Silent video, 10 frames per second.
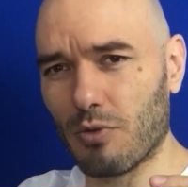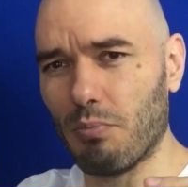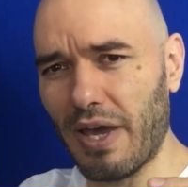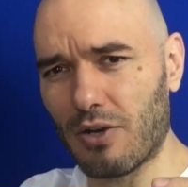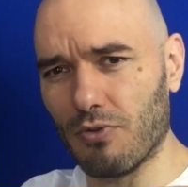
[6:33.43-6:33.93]

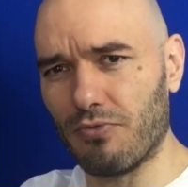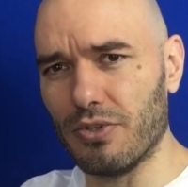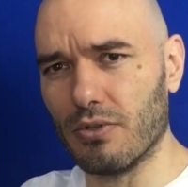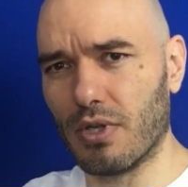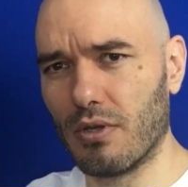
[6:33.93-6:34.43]

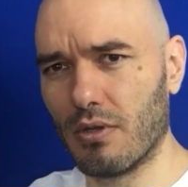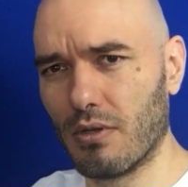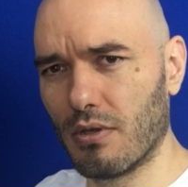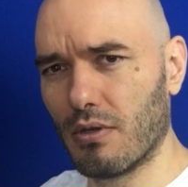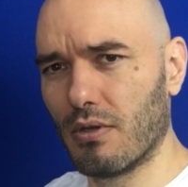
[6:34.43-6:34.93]
battlefield.
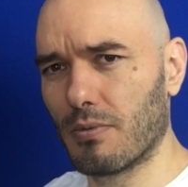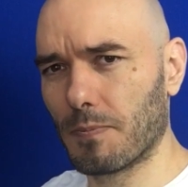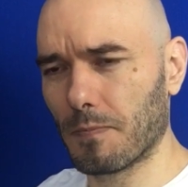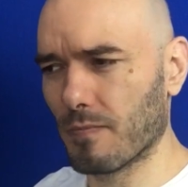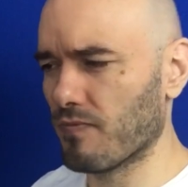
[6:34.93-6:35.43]

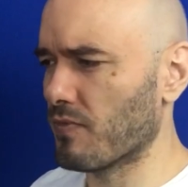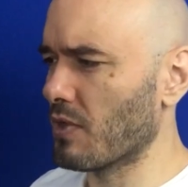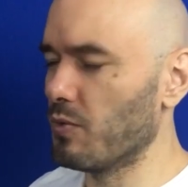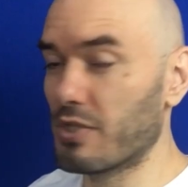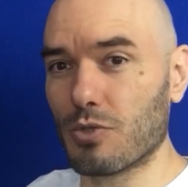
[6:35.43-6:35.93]

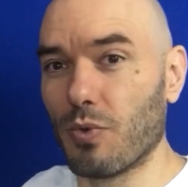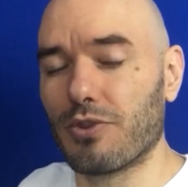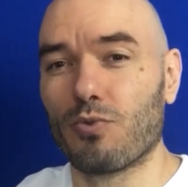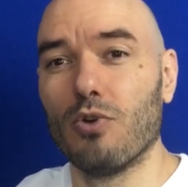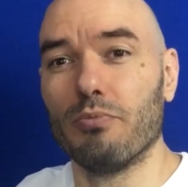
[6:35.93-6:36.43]
Which is what
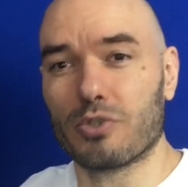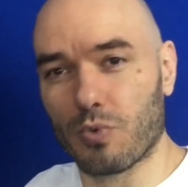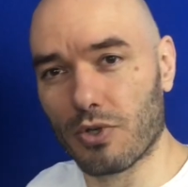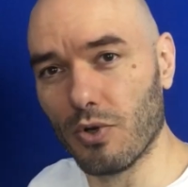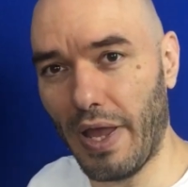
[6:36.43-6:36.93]
the Romans were
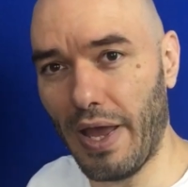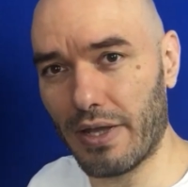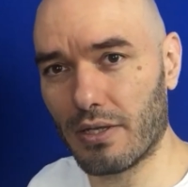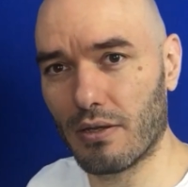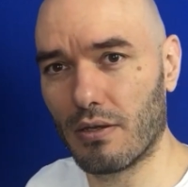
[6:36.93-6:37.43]
good at.